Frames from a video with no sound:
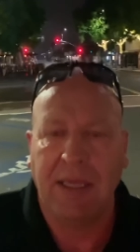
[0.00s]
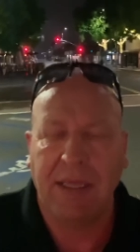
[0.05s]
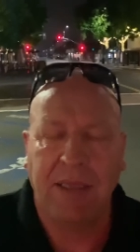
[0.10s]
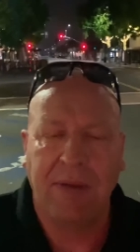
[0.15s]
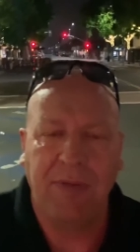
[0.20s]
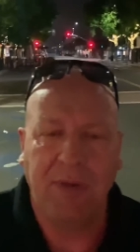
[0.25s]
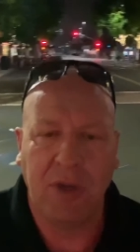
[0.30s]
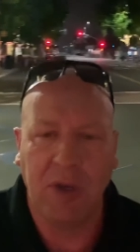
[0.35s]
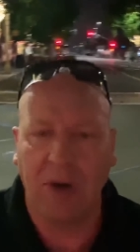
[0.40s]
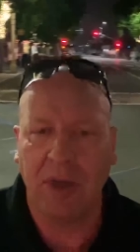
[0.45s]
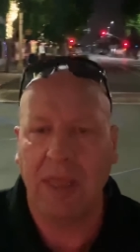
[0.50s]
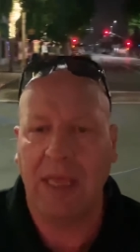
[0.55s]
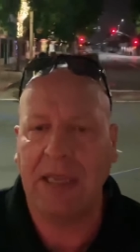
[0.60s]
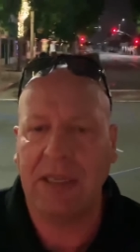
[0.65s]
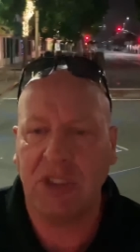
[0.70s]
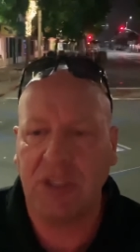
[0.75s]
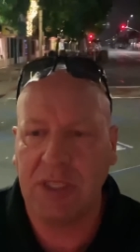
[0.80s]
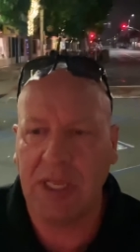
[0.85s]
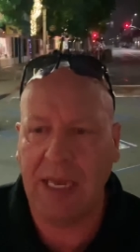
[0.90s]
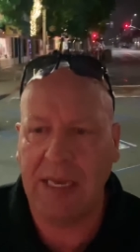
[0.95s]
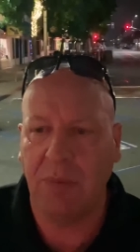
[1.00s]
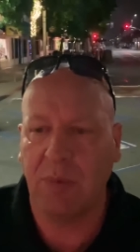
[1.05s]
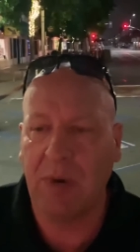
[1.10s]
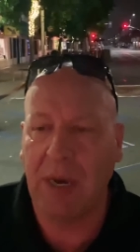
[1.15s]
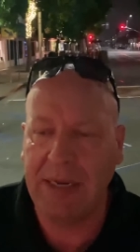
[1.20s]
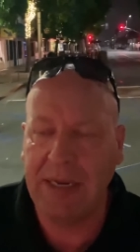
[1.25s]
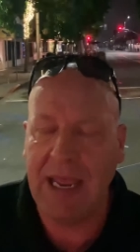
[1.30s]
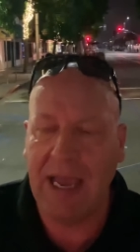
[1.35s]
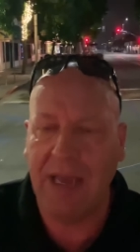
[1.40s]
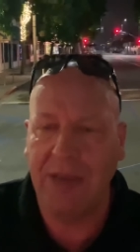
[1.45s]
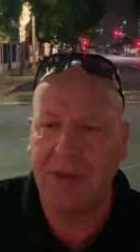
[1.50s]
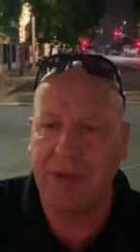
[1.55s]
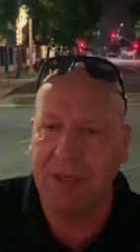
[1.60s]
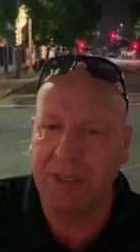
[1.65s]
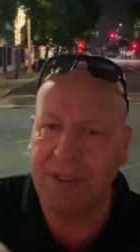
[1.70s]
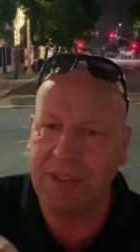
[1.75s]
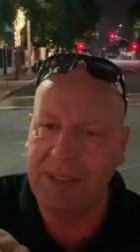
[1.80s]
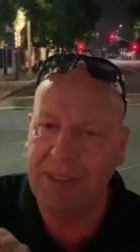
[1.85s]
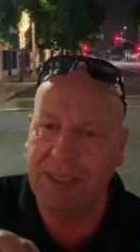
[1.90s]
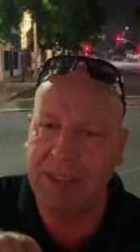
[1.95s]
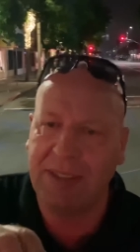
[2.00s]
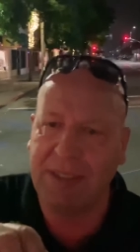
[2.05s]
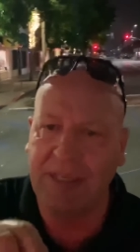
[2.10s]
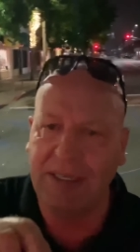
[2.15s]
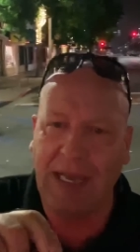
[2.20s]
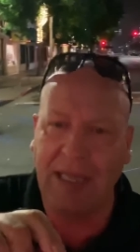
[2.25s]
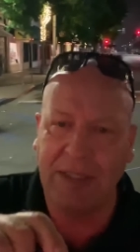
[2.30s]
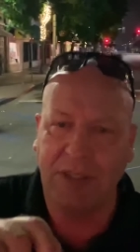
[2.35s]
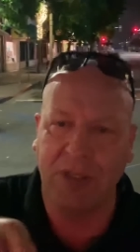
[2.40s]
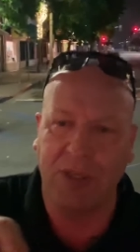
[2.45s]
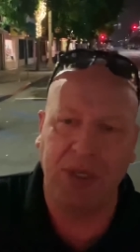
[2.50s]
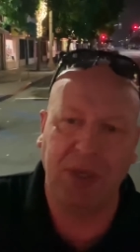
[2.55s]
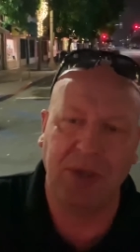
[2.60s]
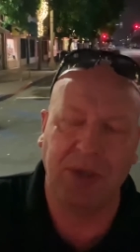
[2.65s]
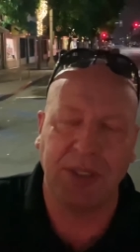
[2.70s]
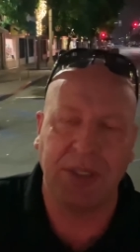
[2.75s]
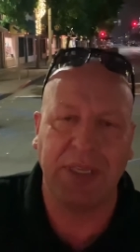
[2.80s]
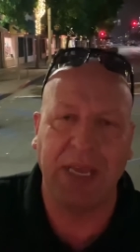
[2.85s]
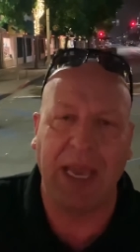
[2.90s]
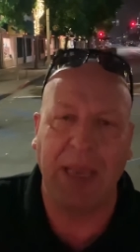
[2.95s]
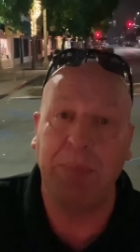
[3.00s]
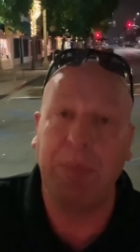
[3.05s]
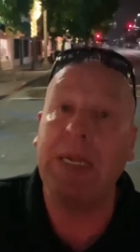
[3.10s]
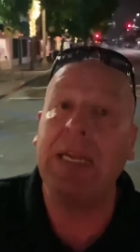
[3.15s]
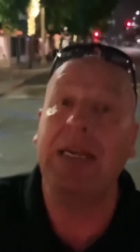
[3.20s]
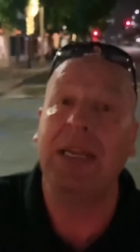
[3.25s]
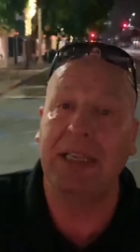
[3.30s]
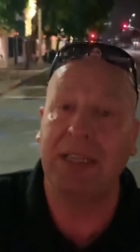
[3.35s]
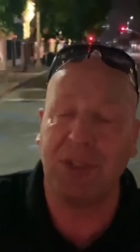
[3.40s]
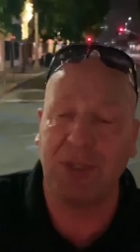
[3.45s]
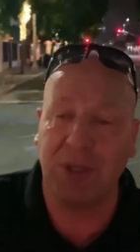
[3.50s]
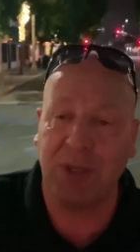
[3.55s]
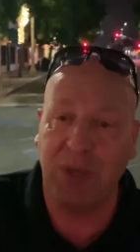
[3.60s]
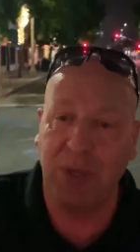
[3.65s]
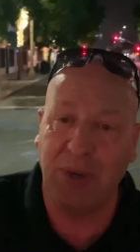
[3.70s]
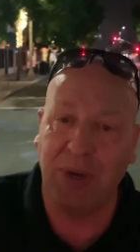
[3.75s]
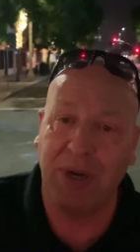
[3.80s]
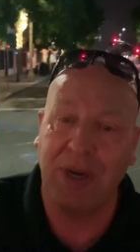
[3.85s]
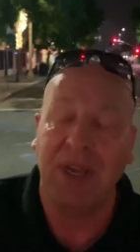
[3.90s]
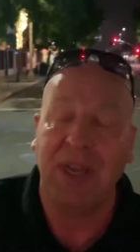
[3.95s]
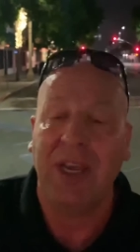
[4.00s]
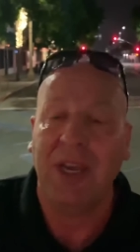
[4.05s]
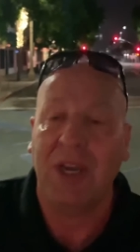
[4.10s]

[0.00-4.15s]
if you go to that site right now, you're going to see it's a not secure site, but it is secure.